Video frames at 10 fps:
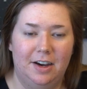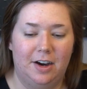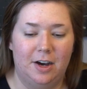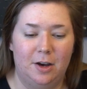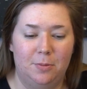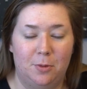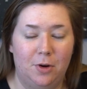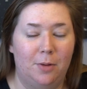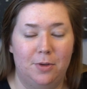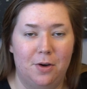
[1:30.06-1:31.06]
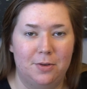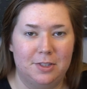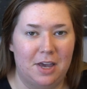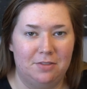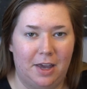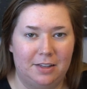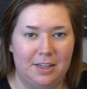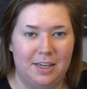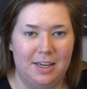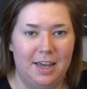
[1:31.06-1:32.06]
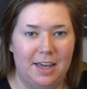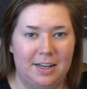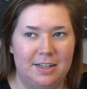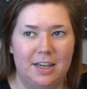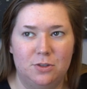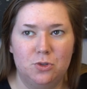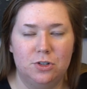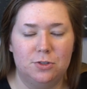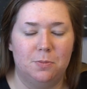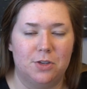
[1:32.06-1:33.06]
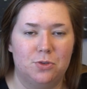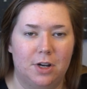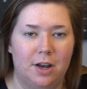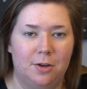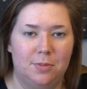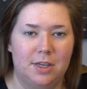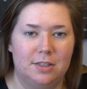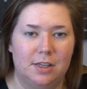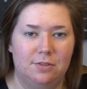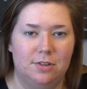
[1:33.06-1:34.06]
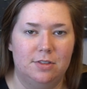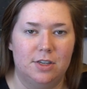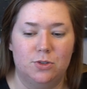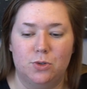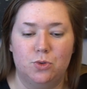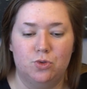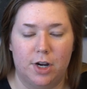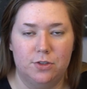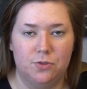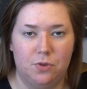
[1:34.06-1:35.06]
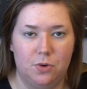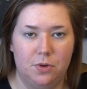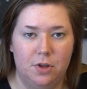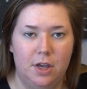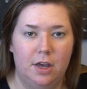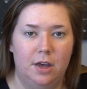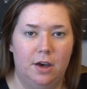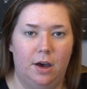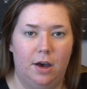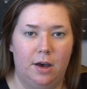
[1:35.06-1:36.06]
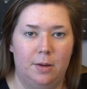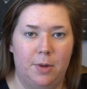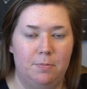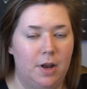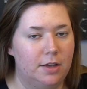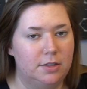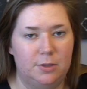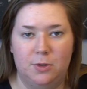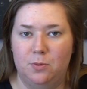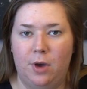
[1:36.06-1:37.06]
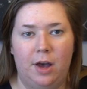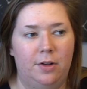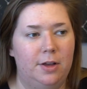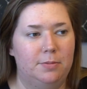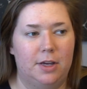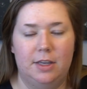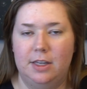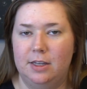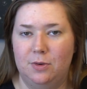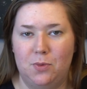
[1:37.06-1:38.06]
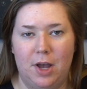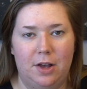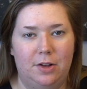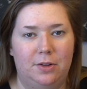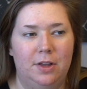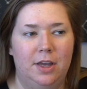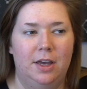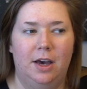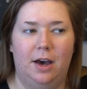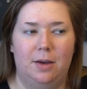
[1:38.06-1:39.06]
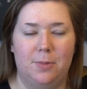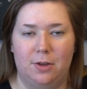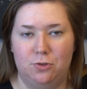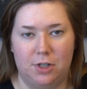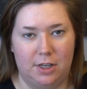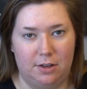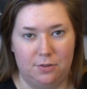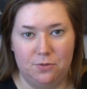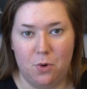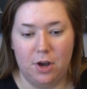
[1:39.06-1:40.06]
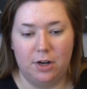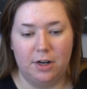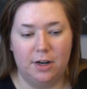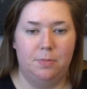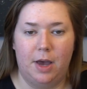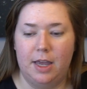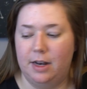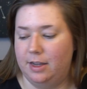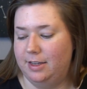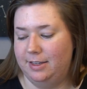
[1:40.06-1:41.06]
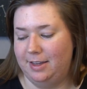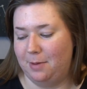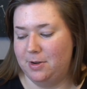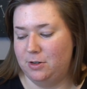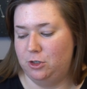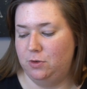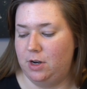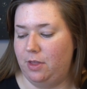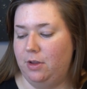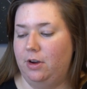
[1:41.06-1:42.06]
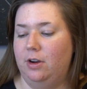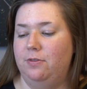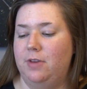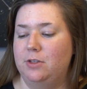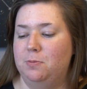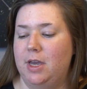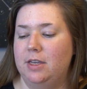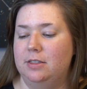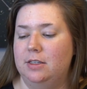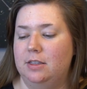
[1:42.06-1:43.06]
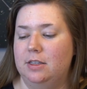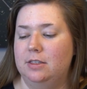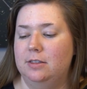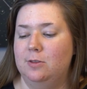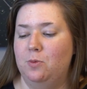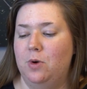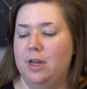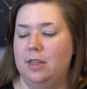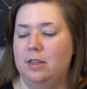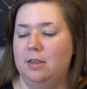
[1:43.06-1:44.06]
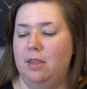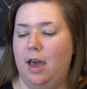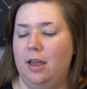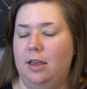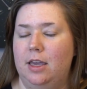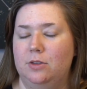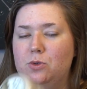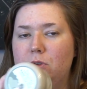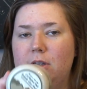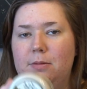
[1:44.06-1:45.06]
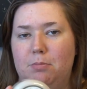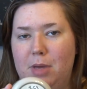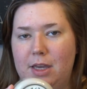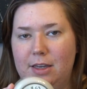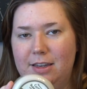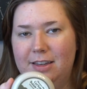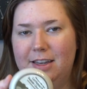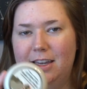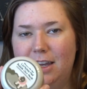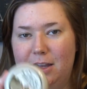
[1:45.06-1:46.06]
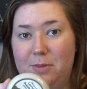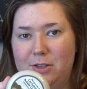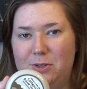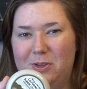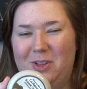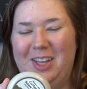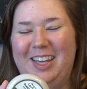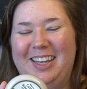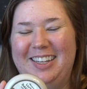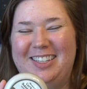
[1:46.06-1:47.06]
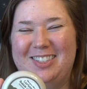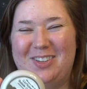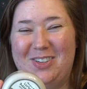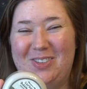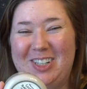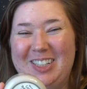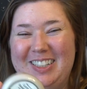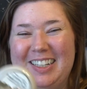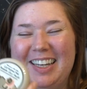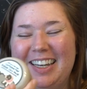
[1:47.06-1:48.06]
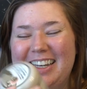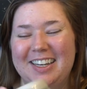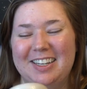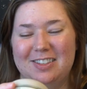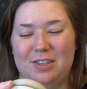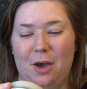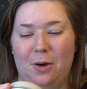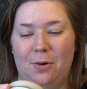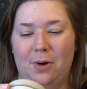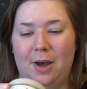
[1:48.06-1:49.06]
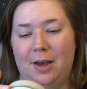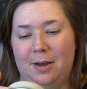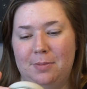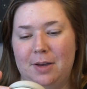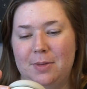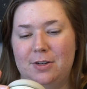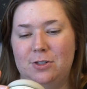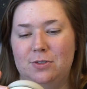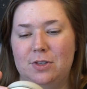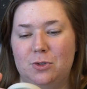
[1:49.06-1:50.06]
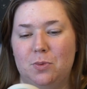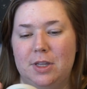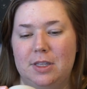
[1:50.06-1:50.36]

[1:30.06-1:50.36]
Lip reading: I'll probably always have acne, and it's just a mess right now because everything is so stressful. I'm not sleeping well, I'm not eating well, I'm not drinking enough water, but I'm gonna do another face mask. This is the one that gets really big and makes you look like Squidward. So I'm gonna do this one.